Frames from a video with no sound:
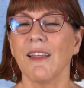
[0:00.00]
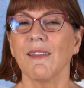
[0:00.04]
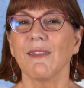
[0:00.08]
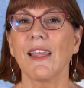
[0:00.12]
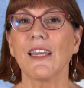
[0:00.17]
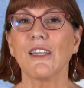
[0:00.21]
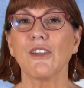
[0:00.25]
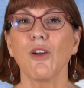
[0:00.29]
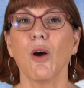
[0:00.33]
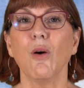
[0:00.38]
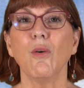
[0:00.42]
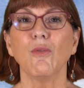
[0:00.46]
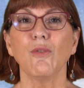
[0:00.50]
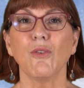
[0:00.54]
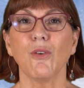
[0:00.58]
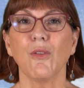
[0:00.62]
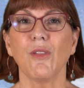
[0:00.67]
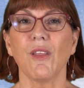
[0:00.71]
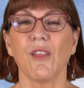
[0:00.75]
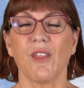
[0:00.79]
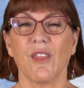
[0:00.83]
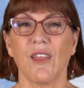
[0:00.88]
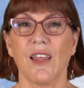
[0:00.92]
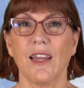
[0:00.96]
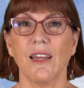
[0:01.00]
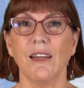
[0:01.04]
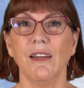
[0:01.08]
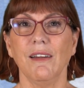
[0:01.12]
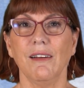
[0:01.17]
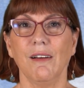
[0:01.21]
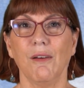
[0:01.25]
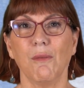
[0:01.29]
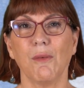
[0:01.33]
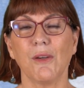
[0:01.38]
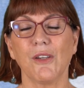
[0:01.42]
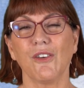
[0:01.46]
They don't do the
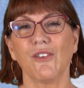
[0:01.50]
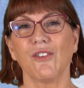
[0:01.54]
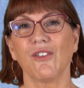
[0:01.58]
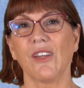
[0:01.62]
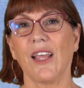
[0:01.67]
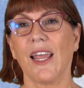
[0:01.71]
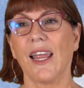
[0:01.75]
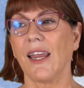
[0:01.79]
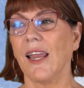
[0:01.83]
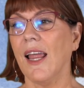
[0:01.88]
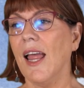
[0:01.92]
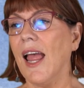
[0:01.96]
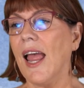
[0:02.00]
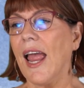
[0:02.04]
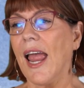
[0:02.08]
thing when you say,